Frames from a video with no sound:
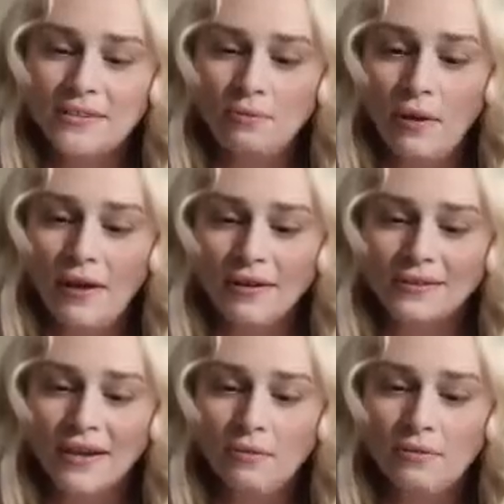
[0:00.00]
this
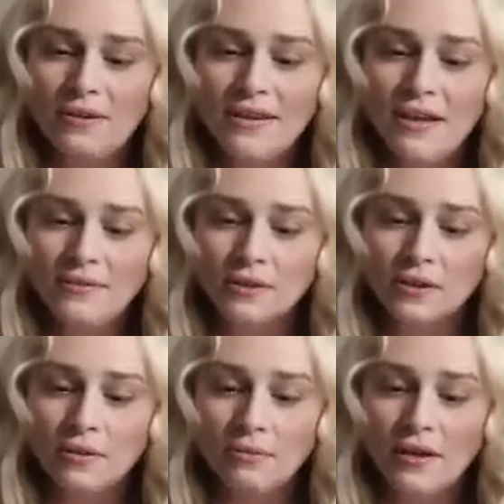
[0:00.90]
part I will never
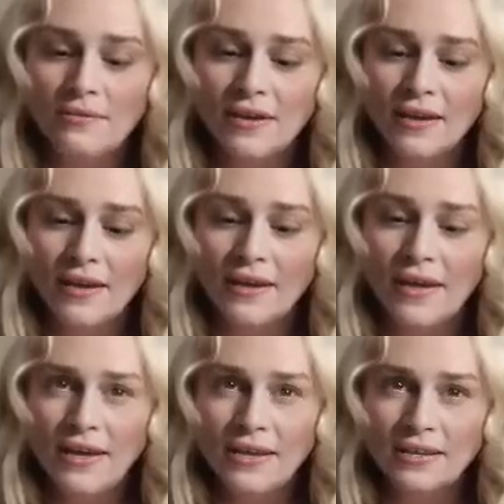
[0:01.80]
stop loving,
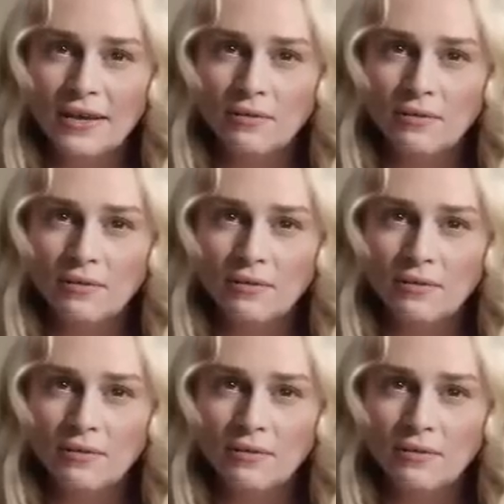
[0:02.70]
and in it,